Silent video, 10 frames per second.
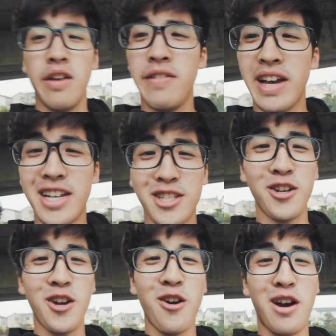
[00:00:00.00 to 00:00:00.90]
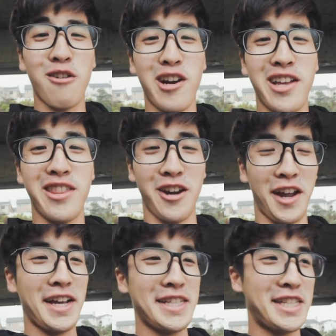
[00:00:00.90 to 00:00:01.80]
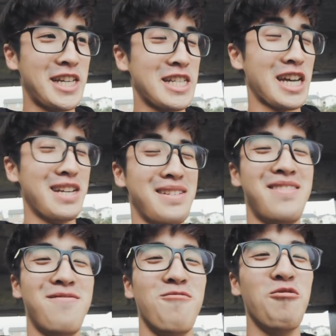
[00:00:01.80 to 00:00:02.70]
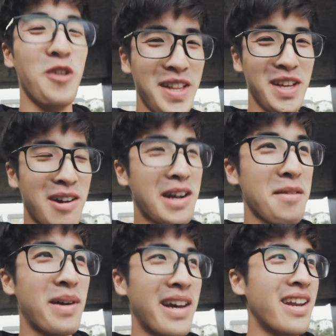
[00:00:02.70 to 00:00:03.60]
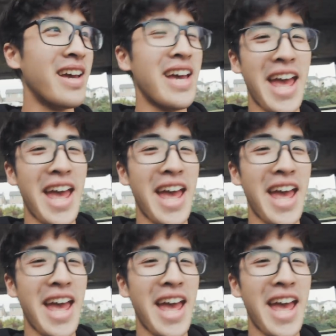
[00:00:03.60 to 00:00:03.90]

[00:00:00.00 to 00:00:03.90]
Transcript: If you guys don't know already, they're eighteens. I really recommend